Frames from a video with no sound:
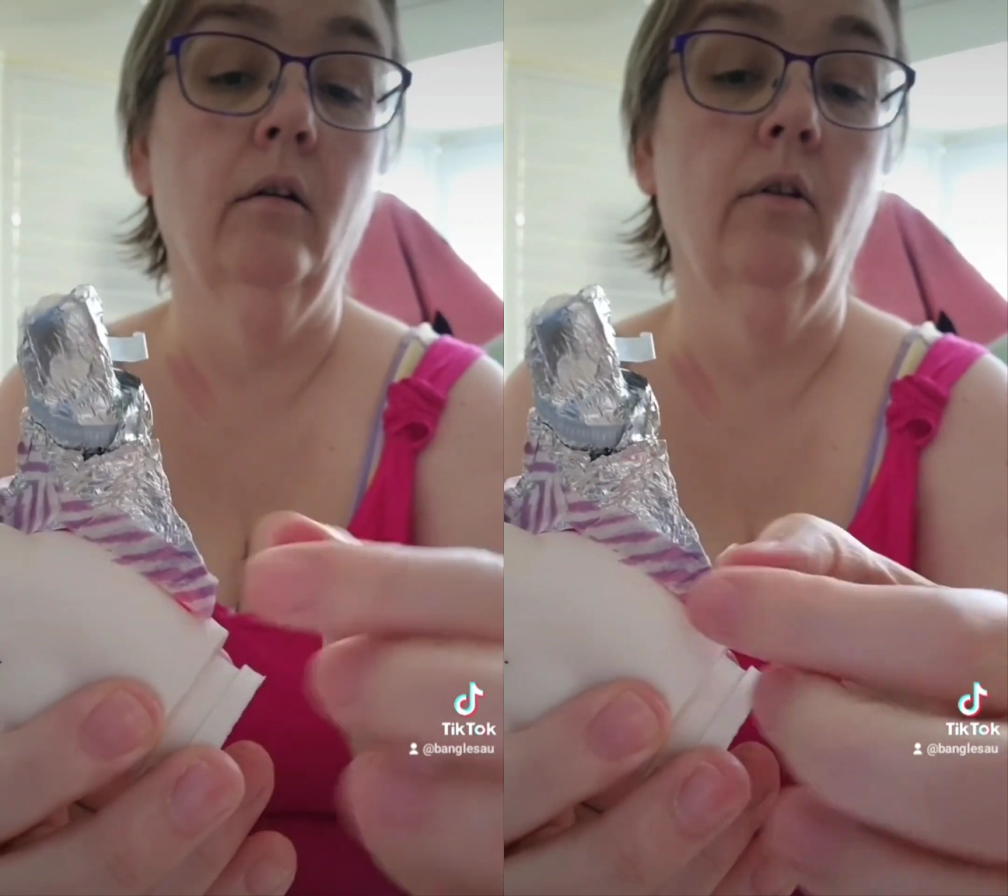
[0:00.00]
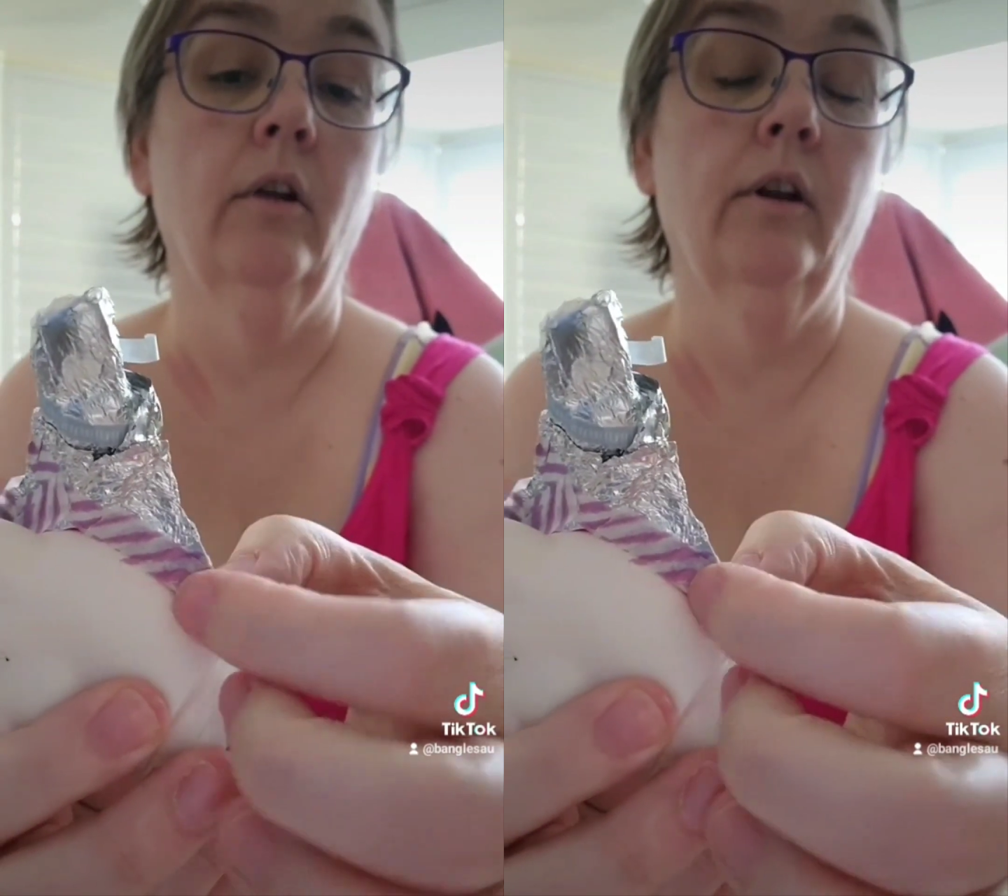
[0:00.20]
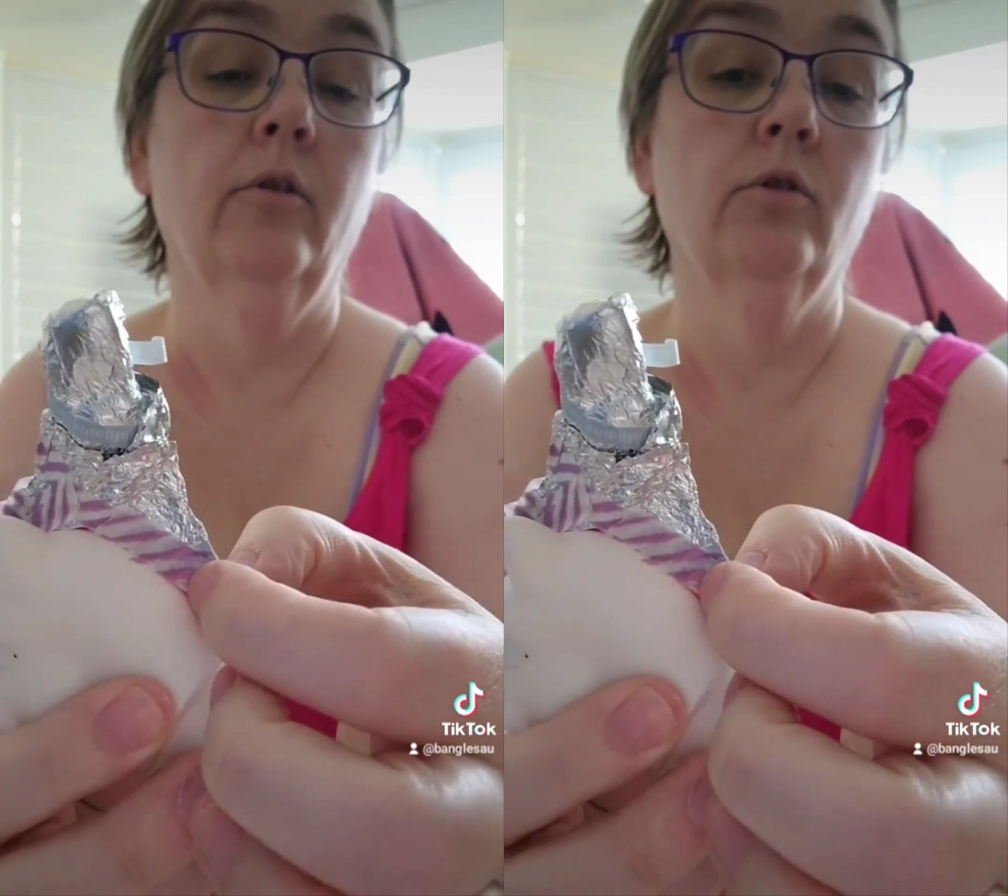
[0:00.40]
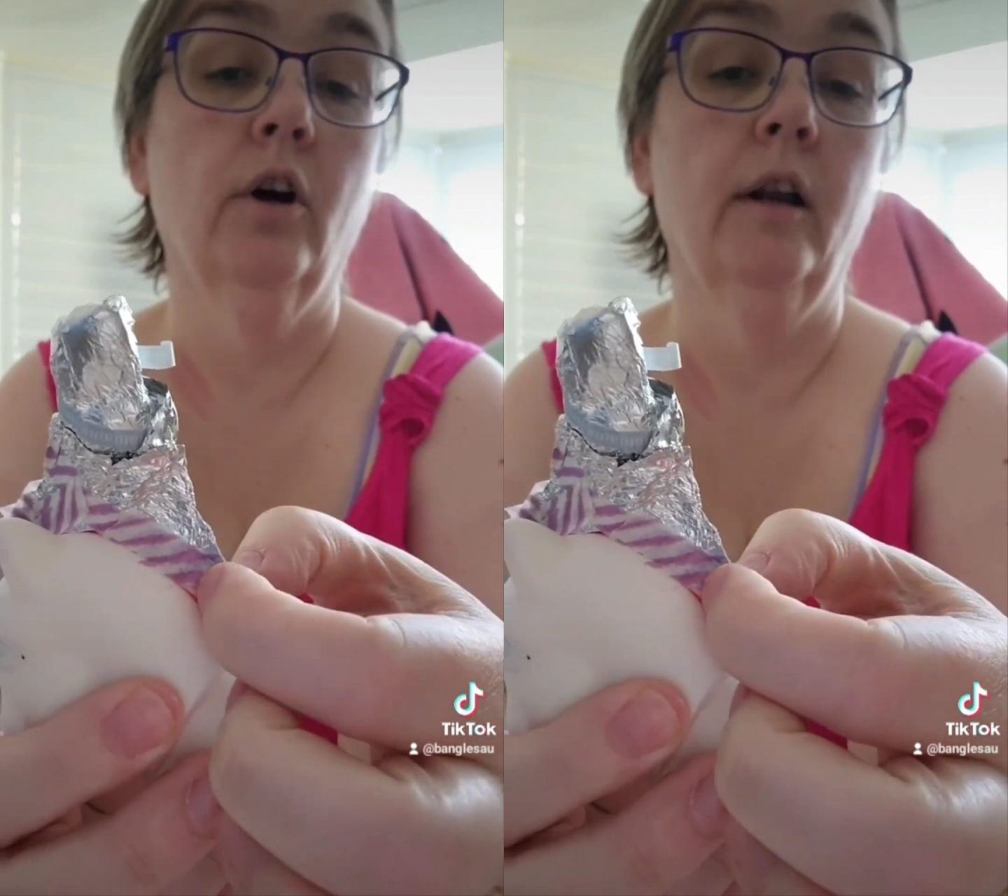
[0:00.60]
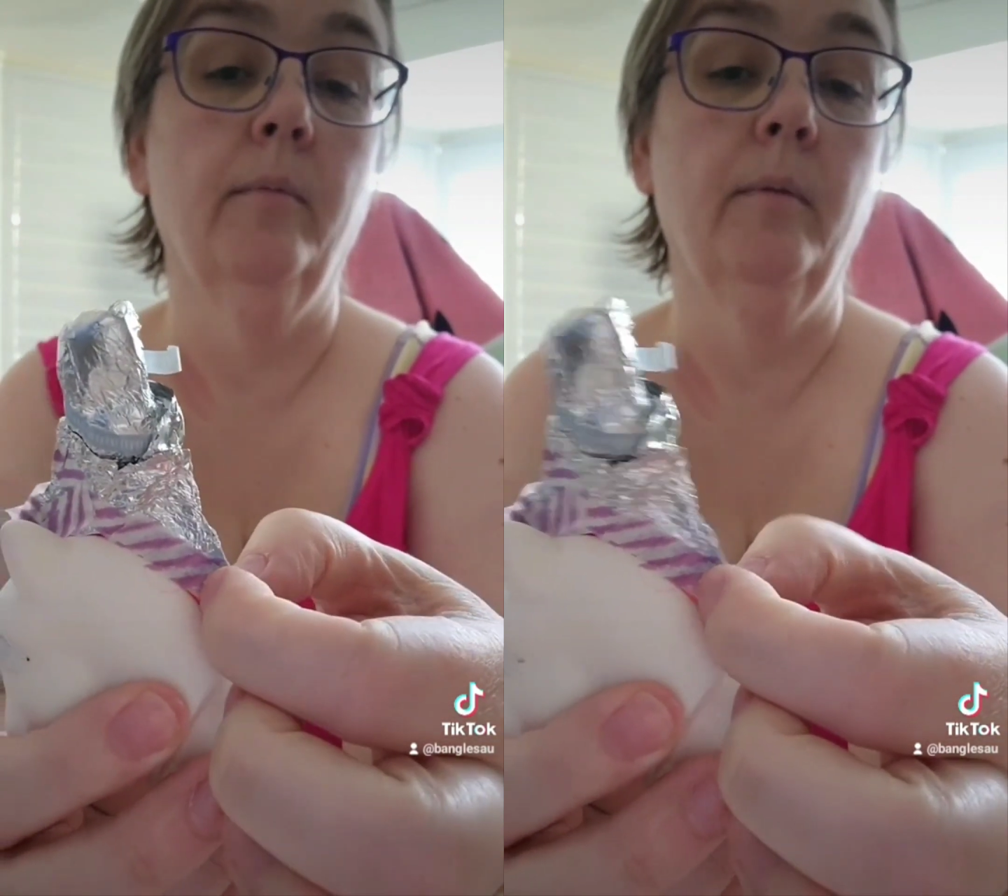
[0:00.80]
on the little
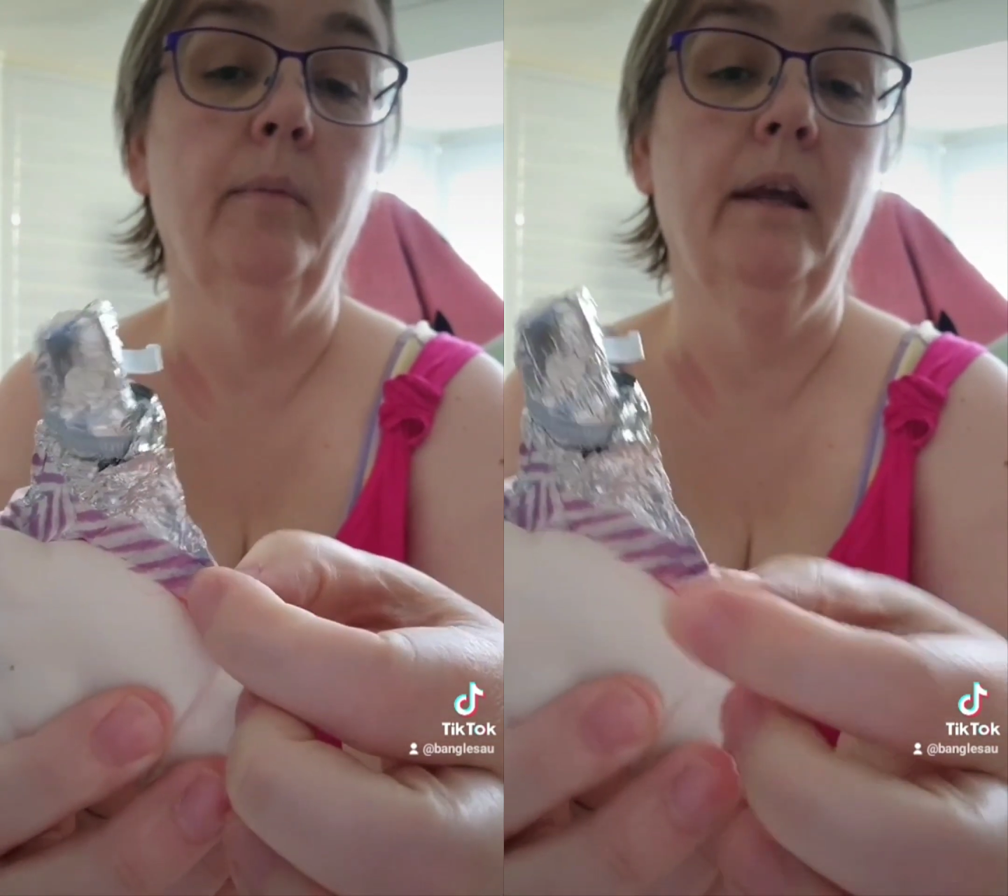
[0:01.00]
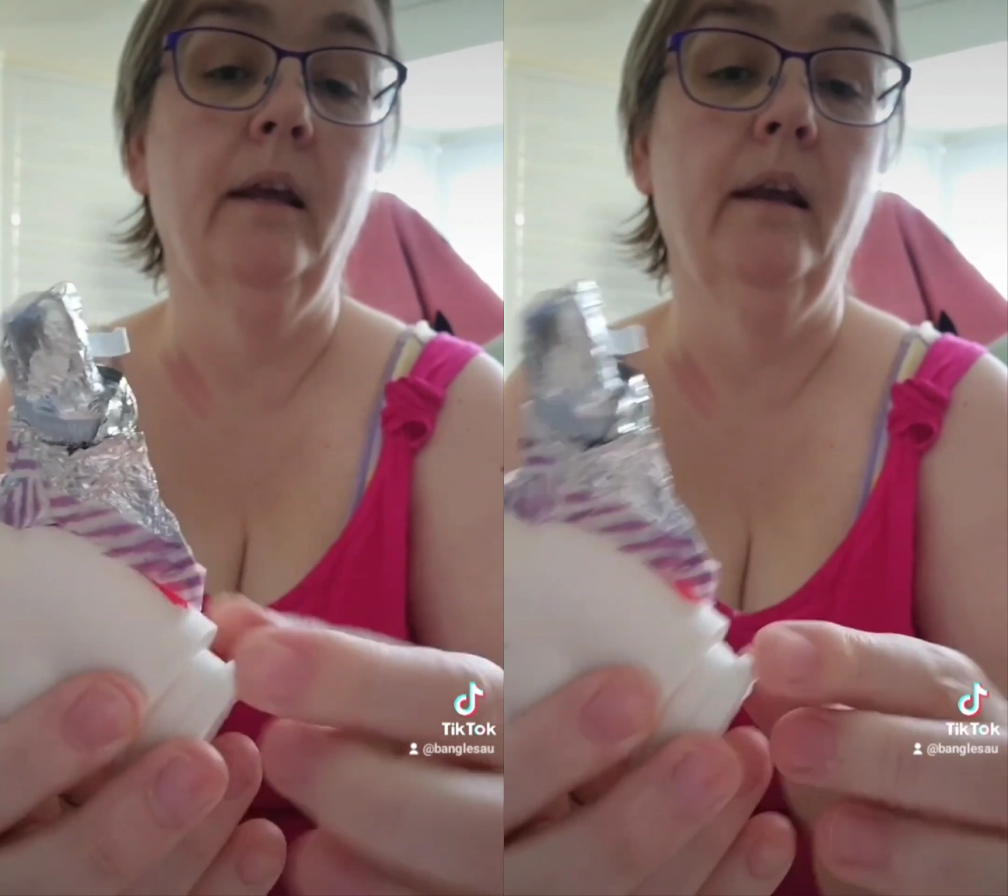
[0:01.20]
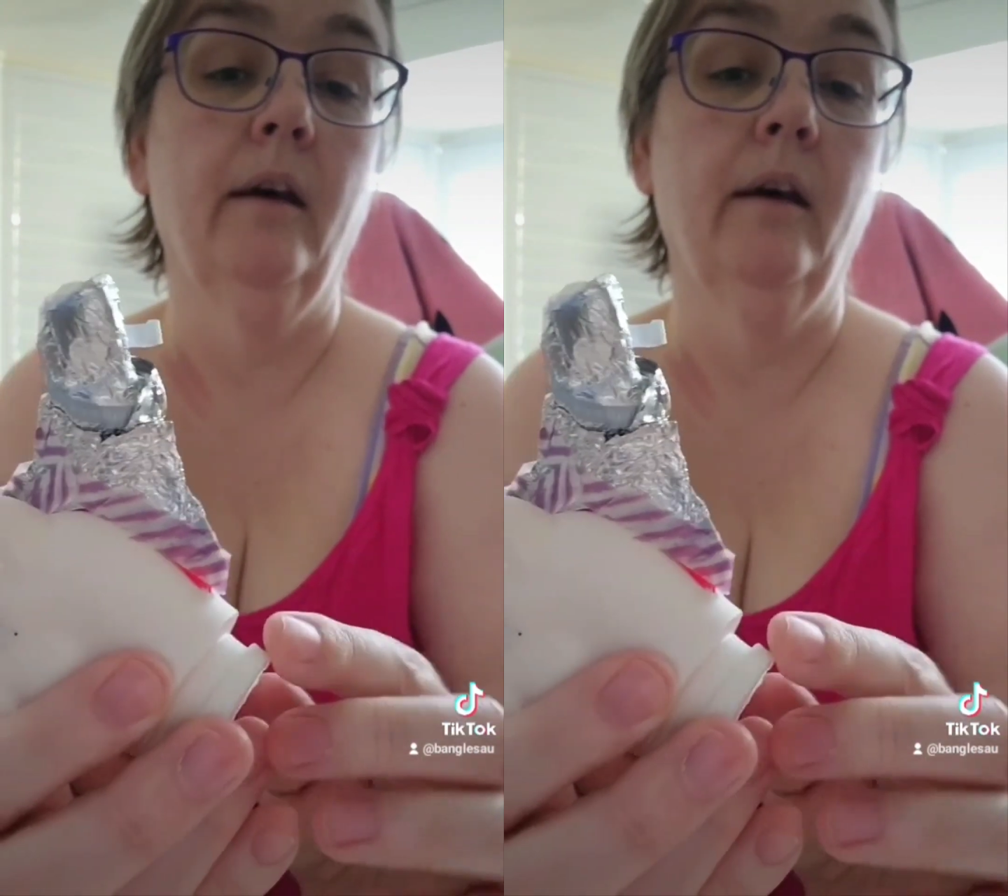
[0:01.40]
tiny bit peeking